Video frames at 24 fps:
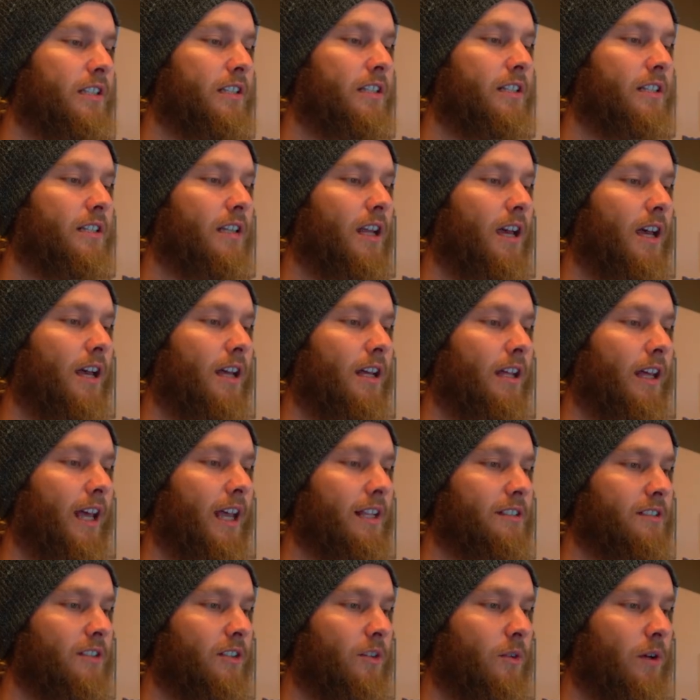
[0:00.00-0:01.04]
didn't
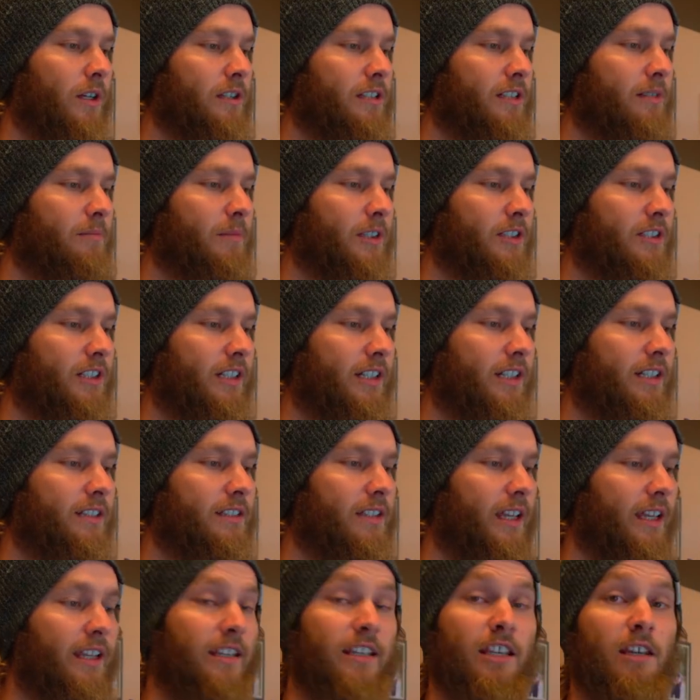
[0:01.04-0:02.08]
ask a question, but she did
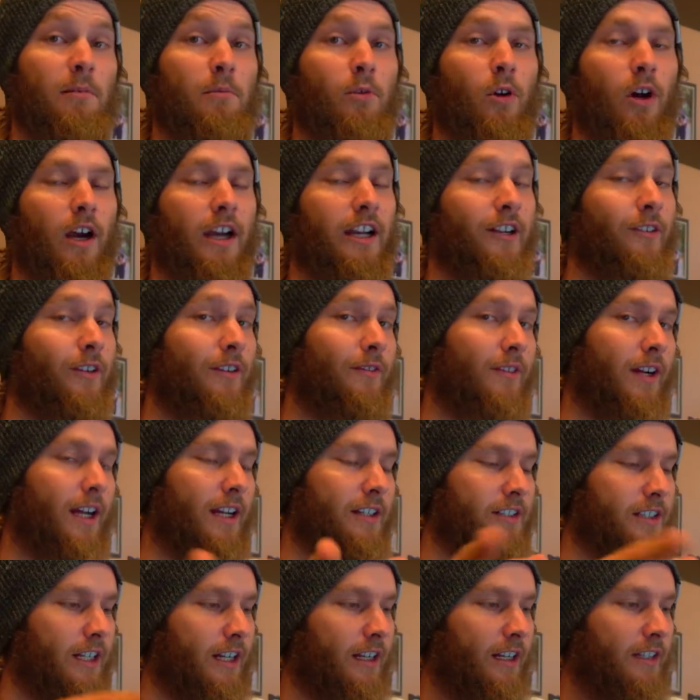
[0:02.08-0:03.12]
say, keep grinding your
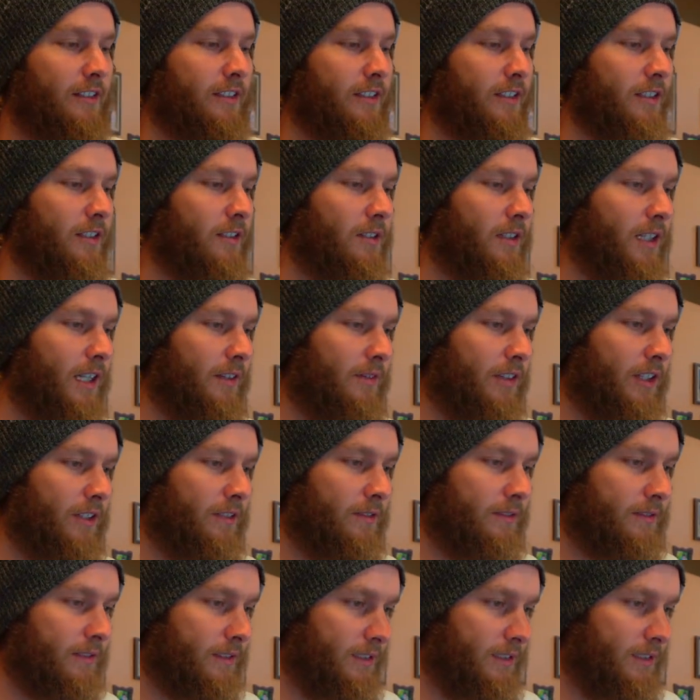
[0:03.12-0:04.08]
grass. Shout out to you, love you.